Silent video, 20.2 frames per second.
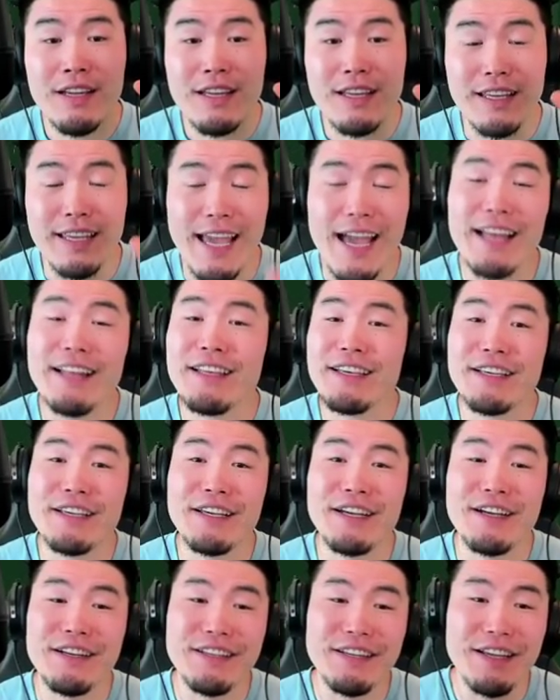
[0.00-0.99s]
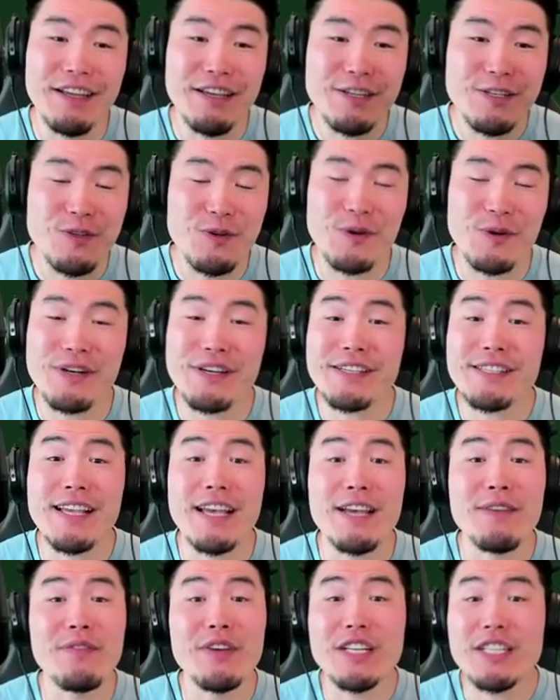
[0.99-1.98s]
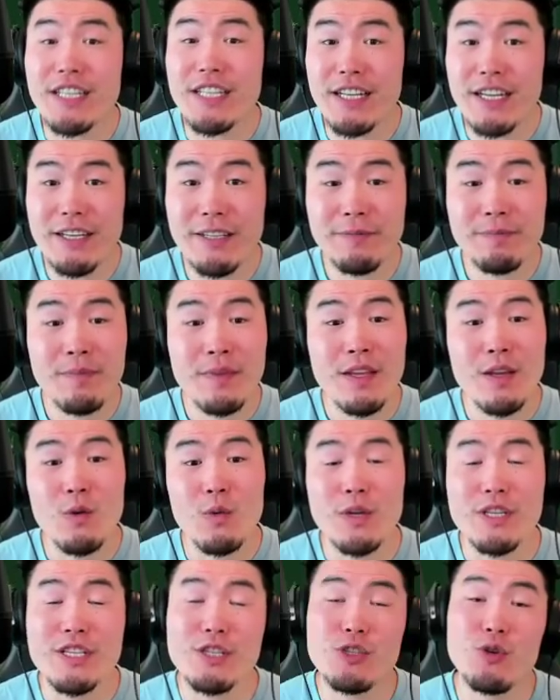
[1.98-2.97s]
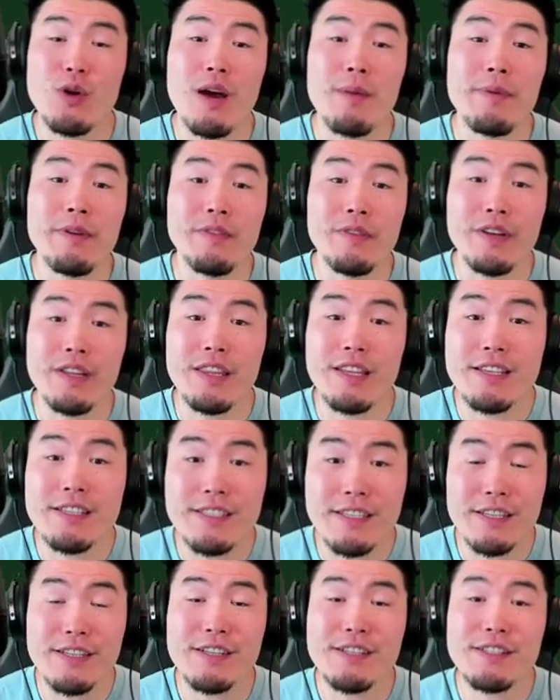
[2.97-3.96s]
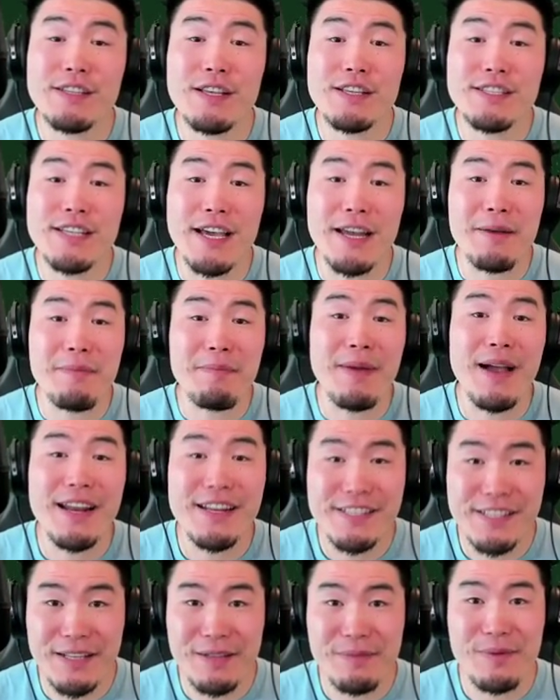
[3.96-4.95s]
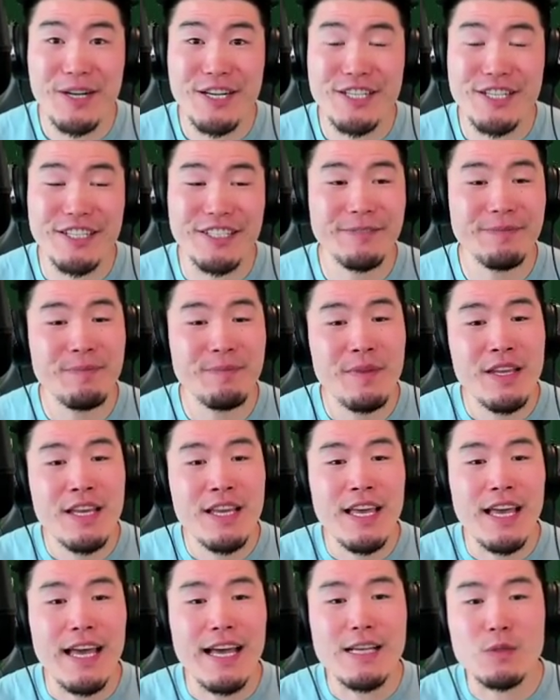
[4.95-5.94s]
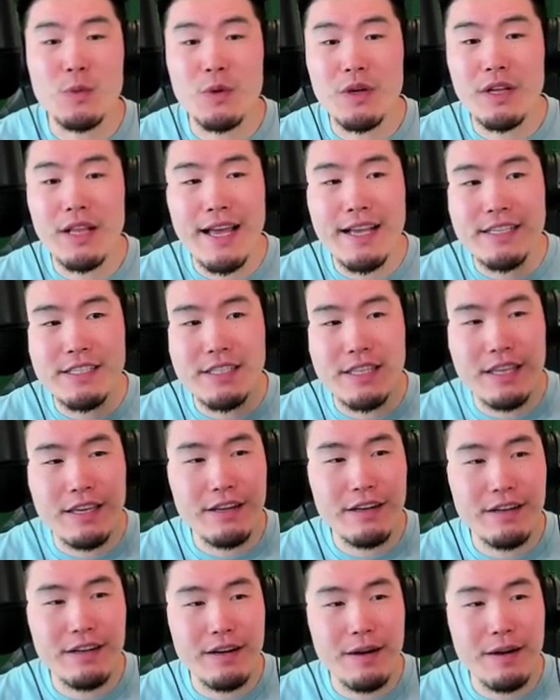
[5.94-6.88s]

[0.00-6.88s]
Galick Gun Trunks and Vegeta, which is dropping for this year's Tanabata celebration, as well as their